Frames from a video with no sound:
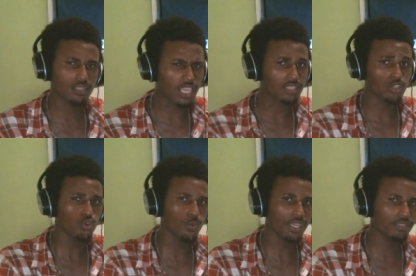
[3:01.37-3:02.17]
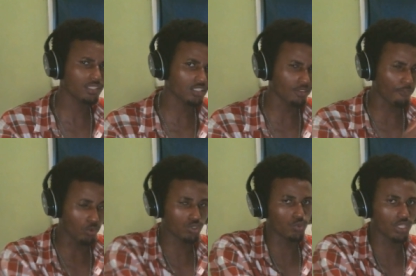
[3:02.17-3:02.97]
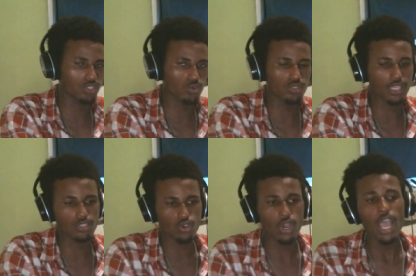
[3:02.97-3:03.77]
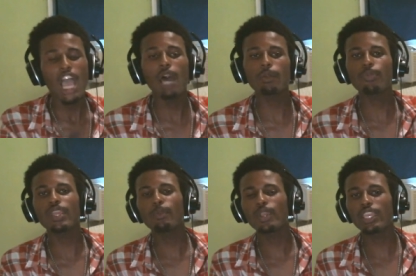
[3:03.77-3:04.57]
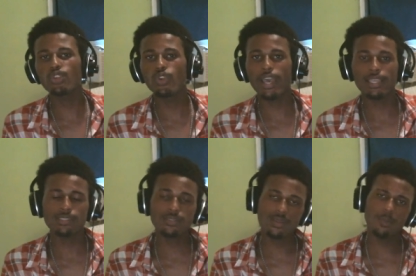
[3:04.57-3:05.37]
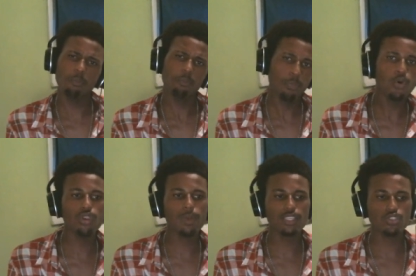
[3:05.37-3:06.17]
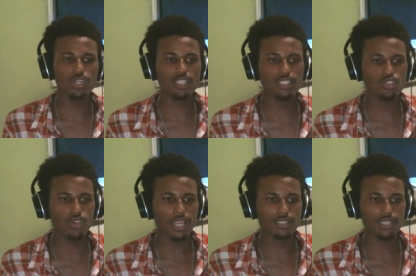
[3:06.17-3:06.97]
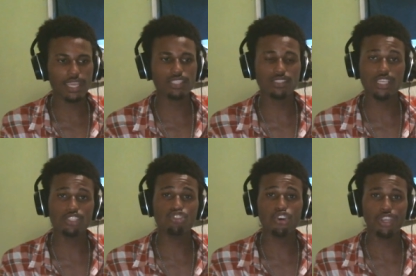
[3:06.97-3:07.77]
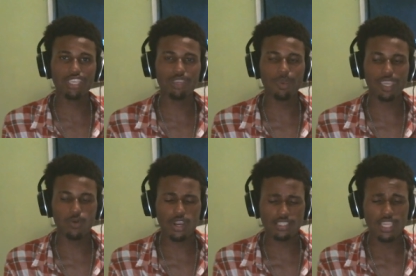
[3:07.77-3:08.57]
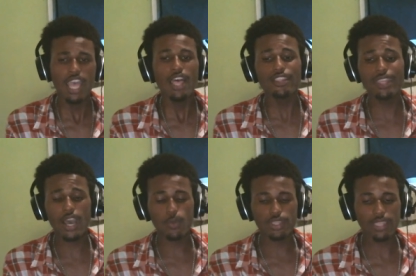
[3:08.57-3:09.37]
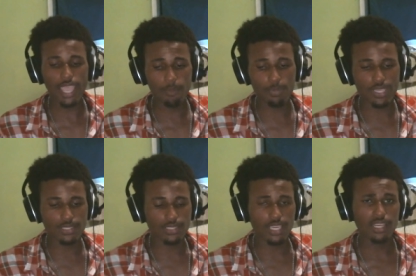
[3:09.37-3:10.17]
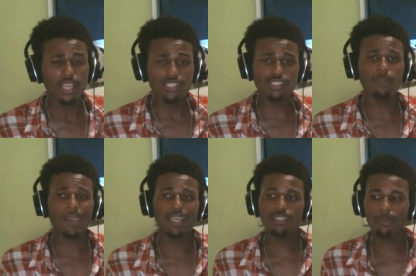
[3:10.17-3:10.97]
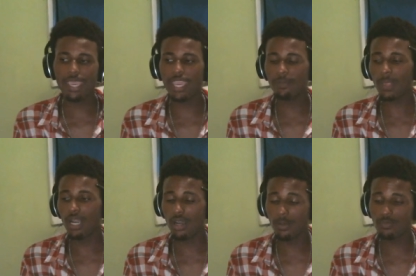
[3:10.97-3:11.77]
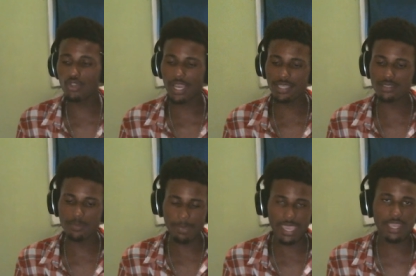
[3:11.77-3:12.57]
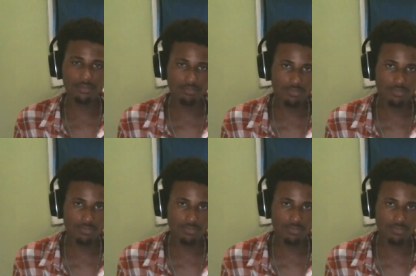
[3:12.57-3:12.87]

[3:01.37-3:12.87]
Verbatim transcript: is a new week. This is the first Tune In Tuesday, so I'm gonna be bringing you guys some Pokemon Showdowns that you guys can actually enjoy and kick back and watch. Now, with that being said, the supply and demand, um, you guys demand